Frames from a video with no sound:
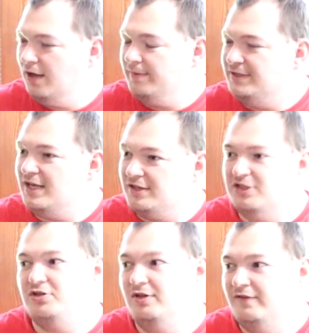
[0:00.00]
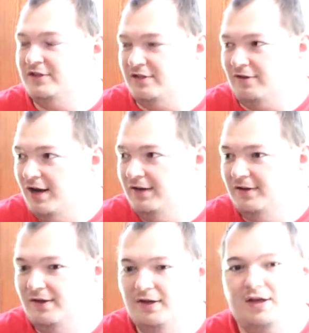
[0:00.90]
is at the Chula Vista, right?
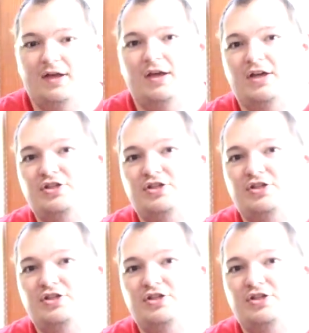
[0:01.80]
Mm-hmm.